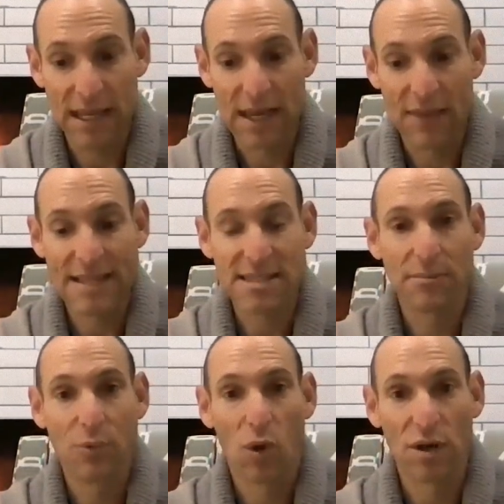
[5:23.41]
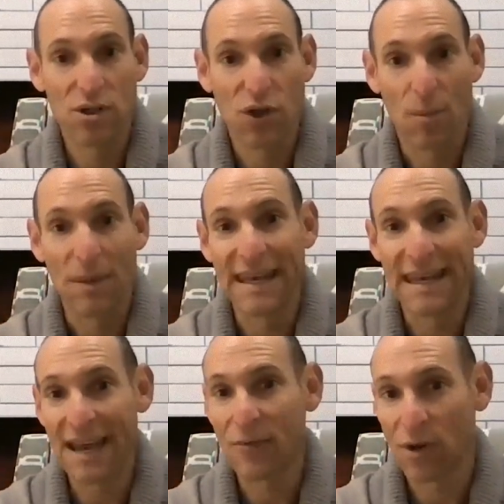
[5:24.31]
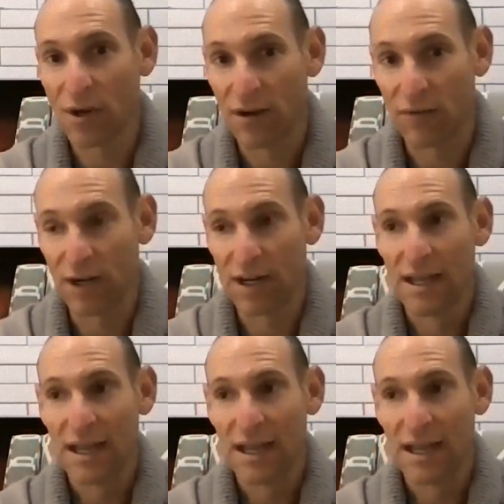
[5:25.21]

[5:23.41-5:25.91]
Now, that's an important term, net recovery.